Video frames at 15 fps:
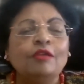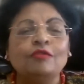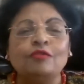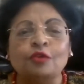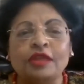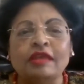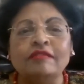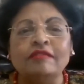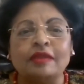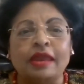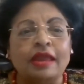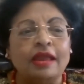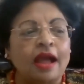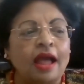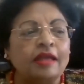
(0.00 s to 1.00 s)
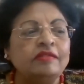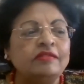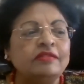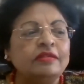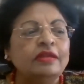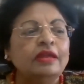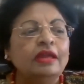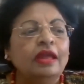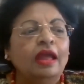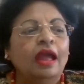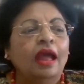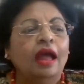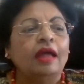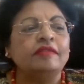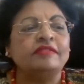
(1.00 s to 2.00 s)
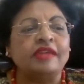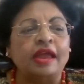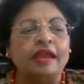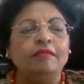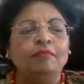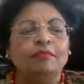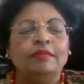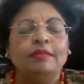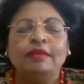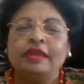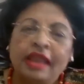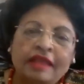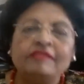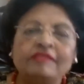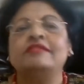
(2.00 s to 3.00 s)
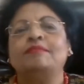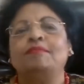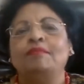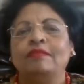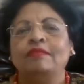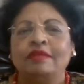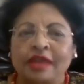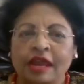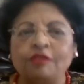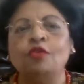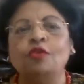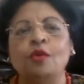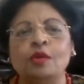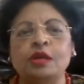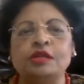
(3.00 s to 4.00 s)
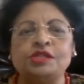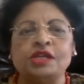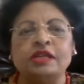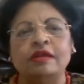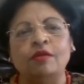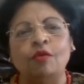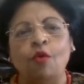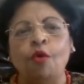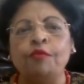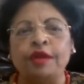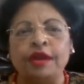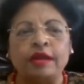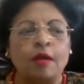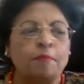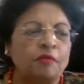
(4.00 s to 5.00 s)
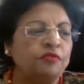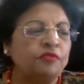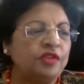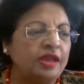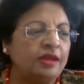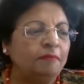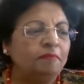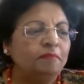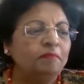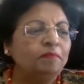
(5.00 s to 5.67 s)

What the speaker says: So these 3 guys said, let's get to know each other over a cup of tea.